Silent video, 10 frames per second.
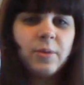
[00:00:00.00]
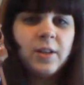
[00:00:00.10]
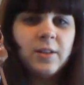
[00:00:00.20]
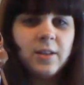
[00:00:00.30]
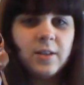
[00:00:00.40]
so
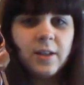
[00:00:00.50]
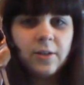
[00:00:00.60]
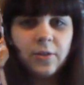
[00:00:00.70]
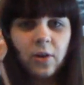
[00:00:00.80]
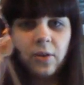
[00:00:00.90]
many
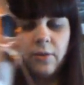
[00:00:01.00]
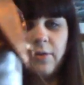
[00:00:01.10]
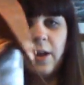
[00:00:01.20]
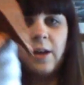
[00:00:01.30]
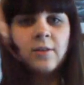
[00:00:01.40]
details on the
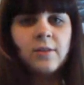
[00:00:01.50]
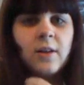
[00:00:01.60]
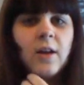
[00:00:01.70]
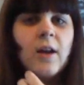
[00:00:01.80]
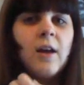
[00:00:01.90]
face
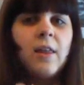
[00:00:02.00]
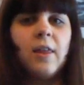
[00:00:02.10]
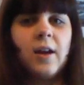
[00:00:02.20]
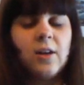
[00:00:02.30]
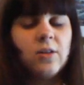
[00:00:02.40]

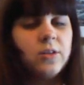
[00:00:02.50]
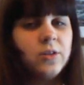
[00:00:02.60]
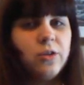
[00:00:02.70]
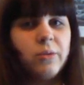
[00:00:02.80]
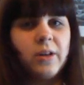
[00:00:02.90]
that I
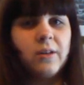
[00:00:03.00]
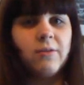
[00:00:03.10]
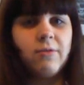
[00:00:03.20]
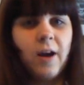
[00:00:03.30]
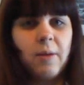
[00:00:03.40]
couldn't do it out of the
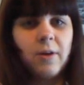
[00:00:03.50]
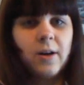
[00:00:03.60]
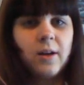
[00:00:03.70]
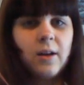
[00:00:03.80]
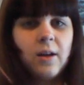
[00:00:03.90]

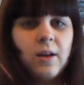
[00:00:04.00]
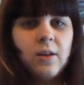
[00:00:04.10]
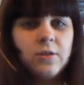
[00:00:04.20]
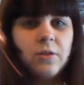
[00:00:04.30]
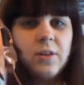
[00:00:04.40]
fabric.
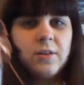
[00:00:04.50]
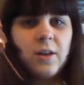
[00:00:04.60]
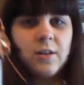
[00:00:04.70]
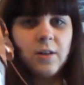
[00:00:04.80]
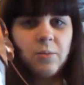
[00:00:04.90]
So this
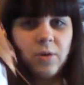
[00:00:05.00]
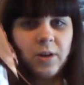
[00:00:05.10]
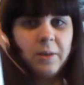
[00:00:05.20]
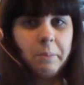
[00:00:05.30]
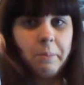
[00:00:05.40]
ended up
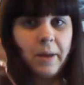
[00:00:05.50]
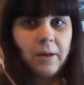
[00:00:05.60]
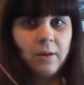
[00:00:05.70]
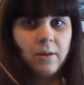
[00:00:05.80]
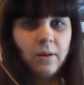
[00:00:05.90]
working
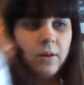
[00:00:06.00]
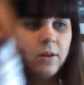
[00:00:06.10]
better.